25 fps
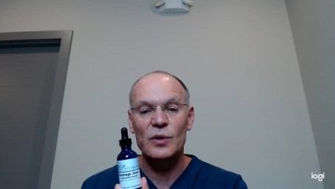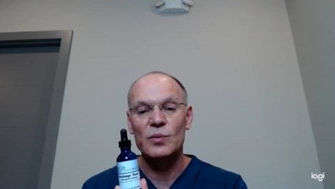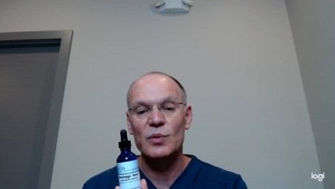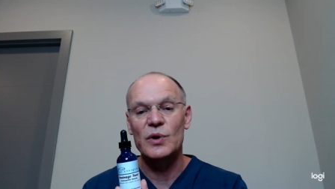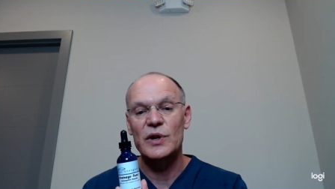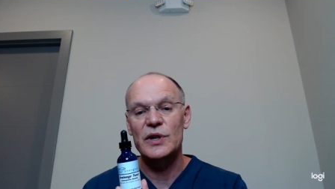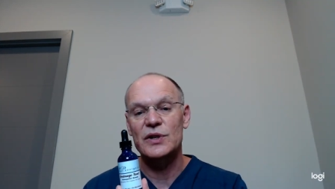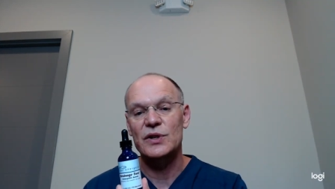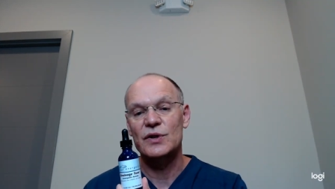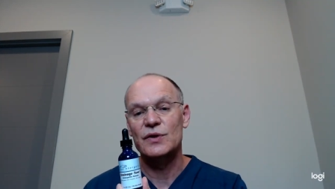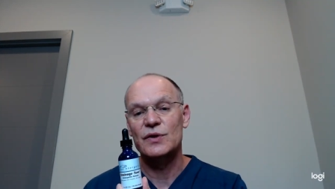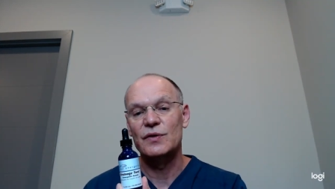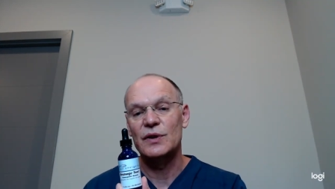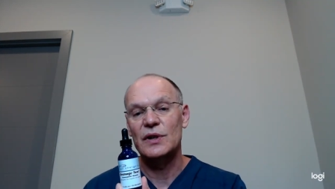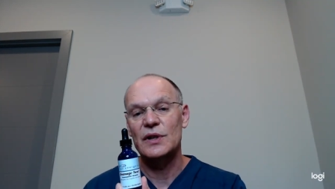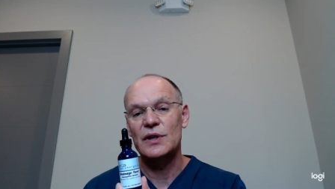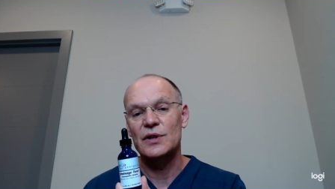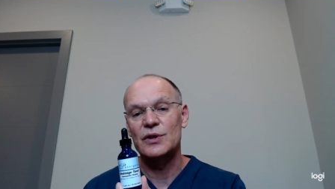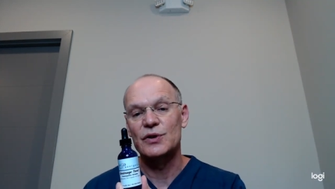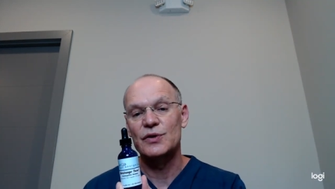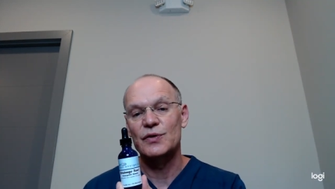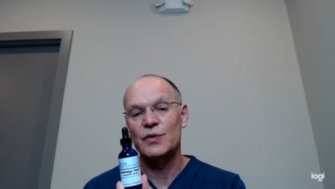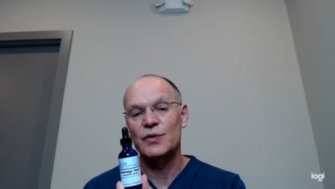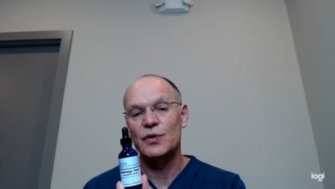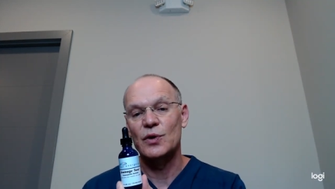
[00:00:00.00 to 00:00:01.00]
which
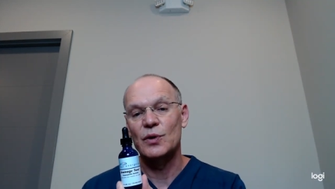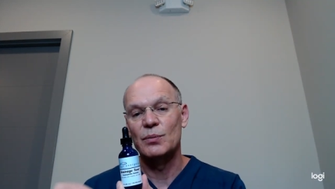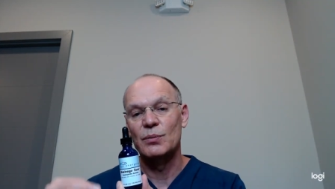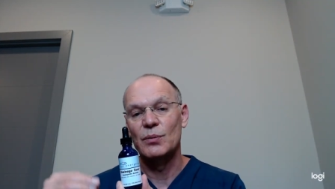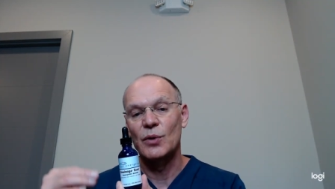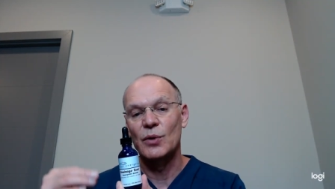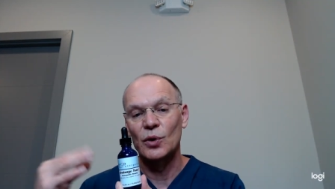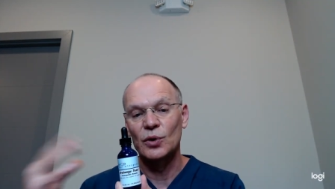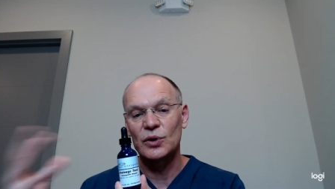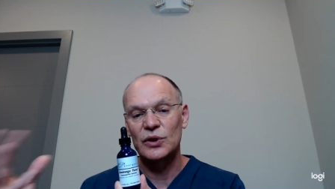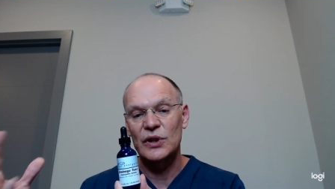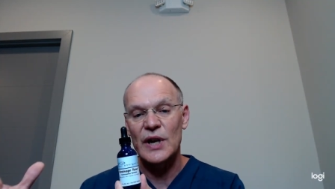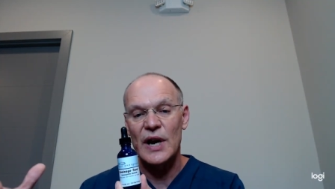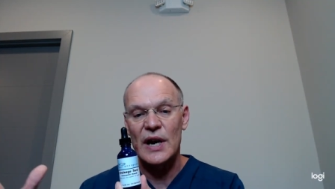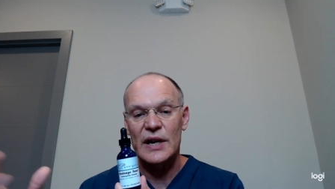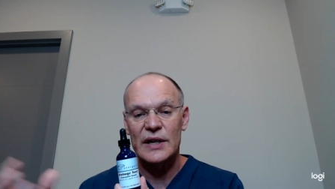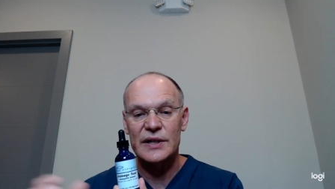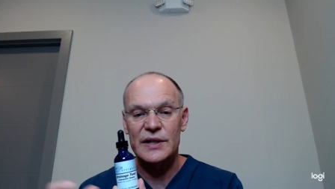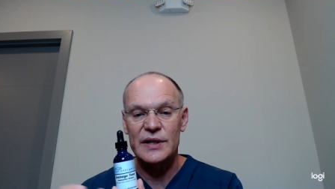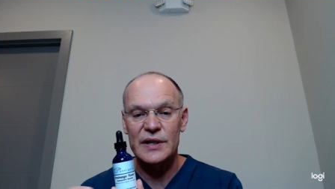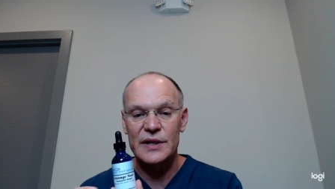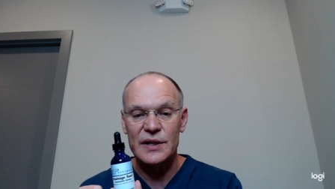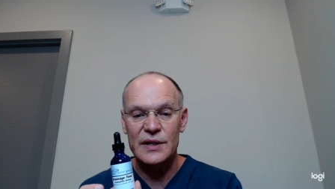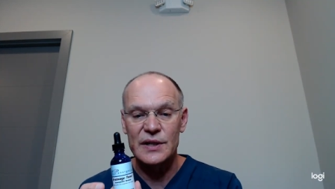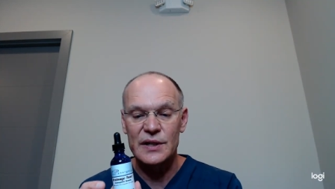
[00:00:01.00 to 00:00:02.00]
is for mold
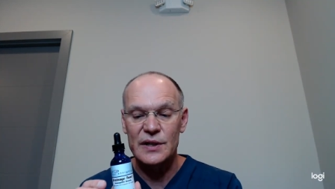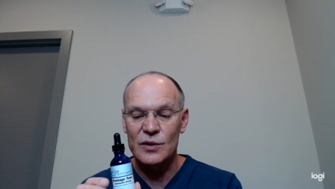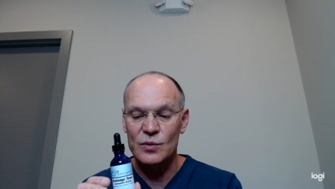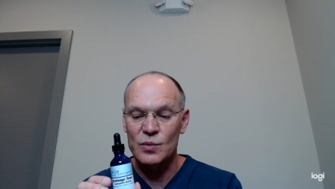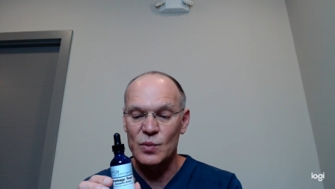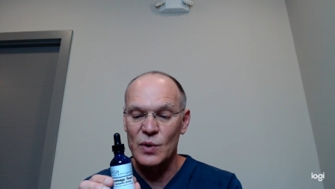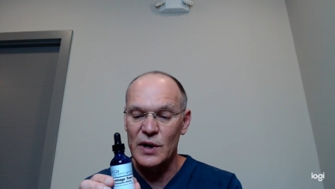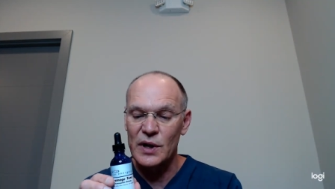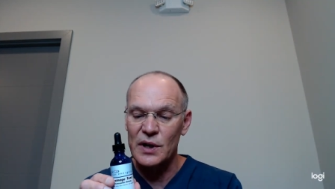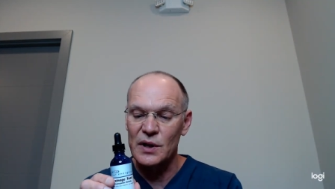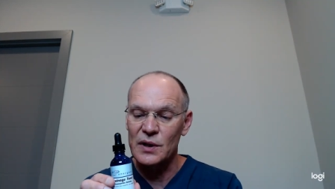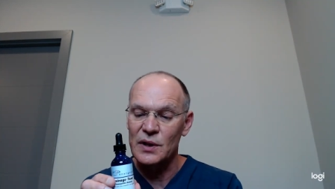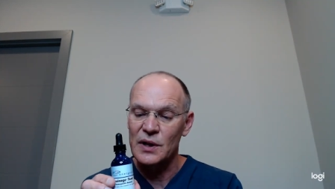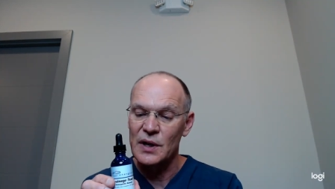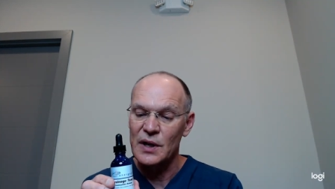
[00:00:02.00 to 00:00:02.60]
toxicity as well.